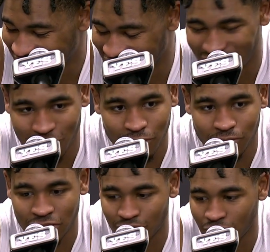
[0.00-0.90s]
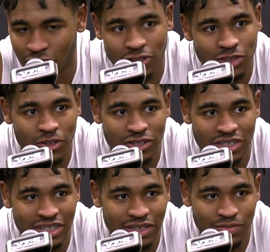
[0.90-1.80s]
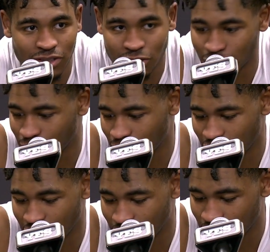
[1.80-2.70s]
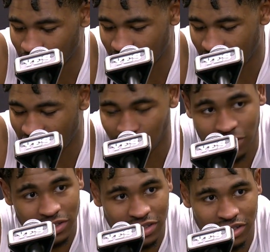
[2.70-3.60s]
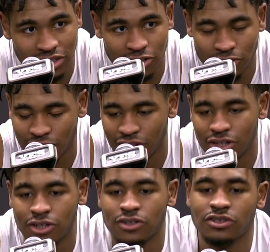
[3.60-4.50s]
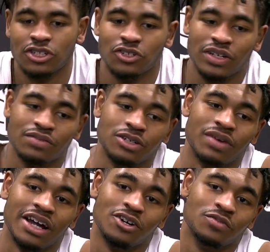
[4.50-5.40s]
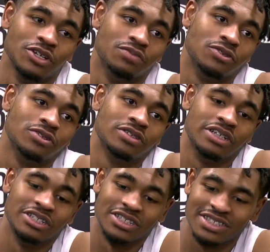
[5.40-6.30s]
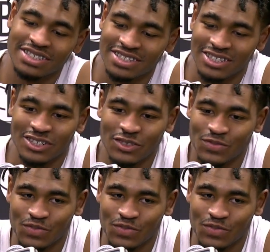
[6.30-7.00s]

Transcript: you know, we're, we're, small, we're a small team, so you know, it happens. So, you know, gotta put a body on people and just, you know,